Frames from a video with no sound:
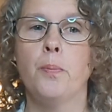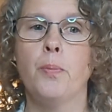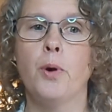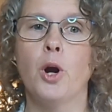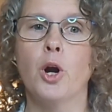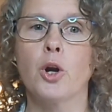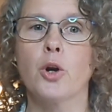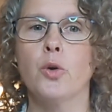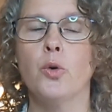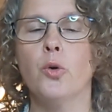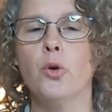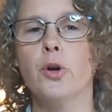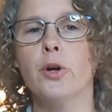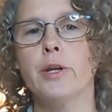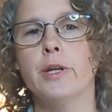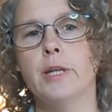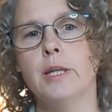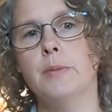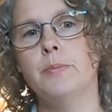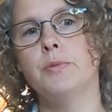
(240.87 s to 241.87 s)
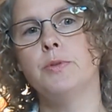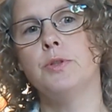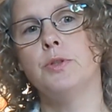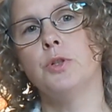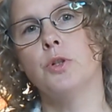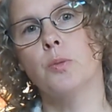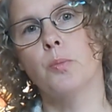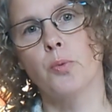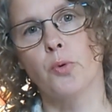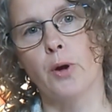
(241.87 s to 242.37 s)
parkour keeps
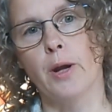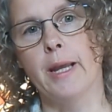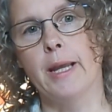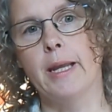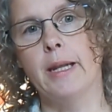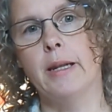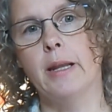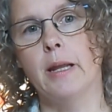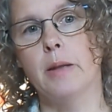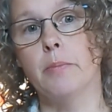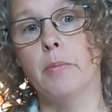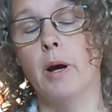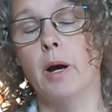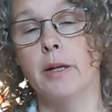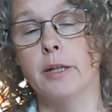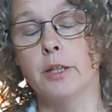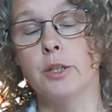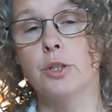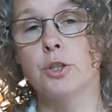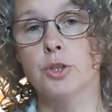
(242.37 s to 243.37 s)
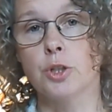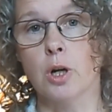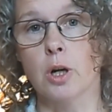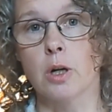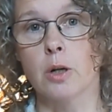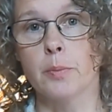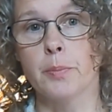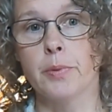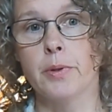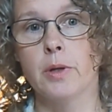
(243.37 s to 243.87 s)
your brain and body
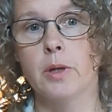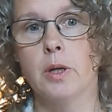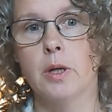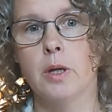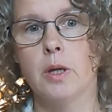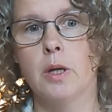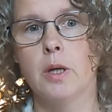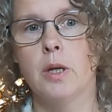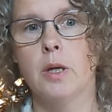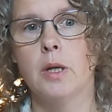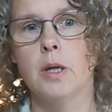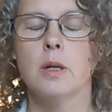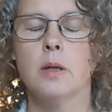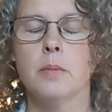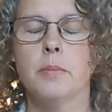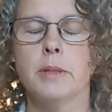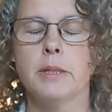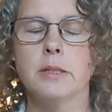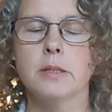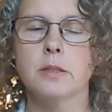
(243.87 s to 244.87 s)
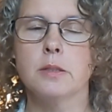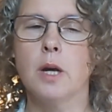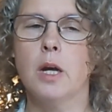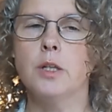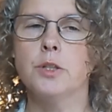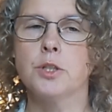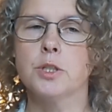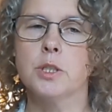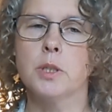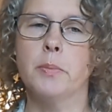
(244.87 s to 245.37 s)
sharp. But it's
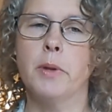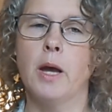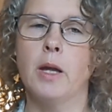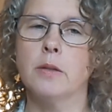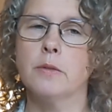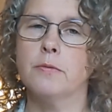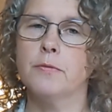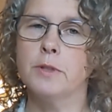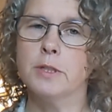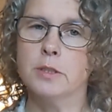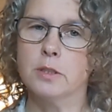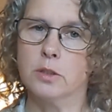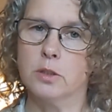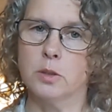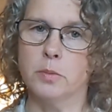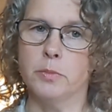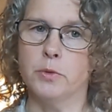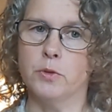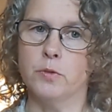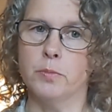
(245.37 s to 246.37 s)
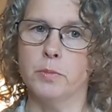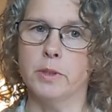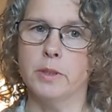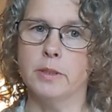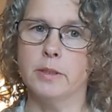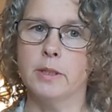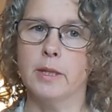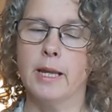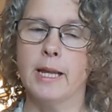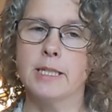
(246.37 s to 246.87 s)
not just about physical
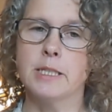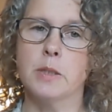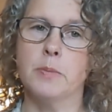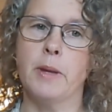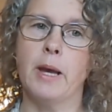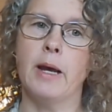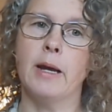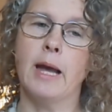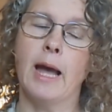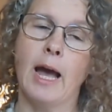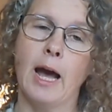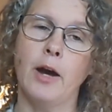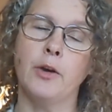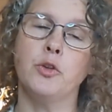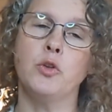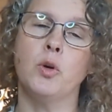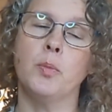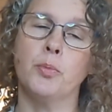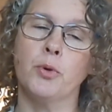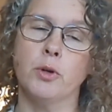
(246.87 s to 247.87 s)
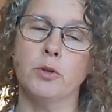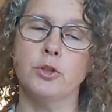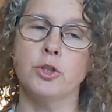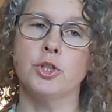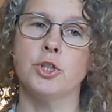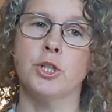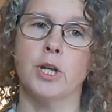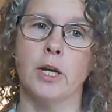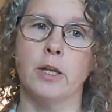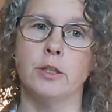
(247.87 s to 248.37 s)
movement, it's about how you
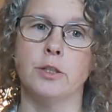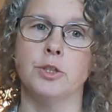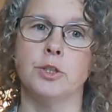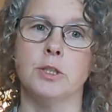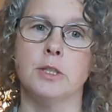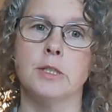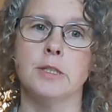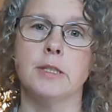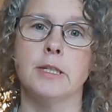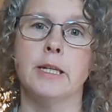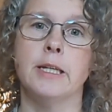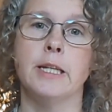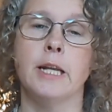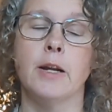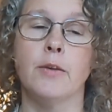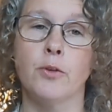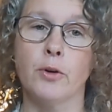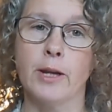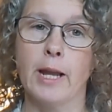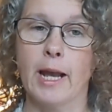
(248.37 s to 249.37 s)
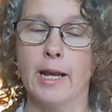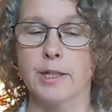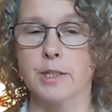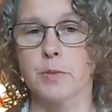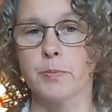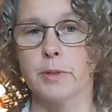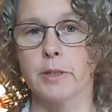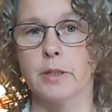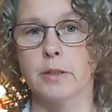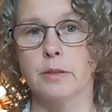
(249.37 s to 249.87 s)
approach challenges in every
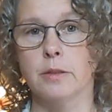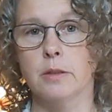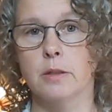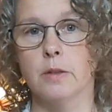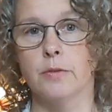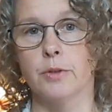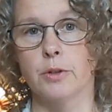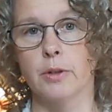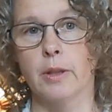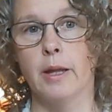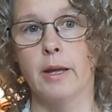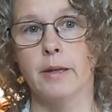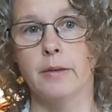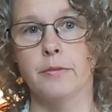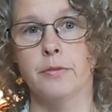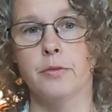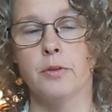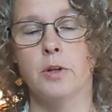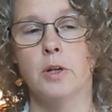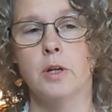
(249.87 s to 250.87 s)
aspect of your life.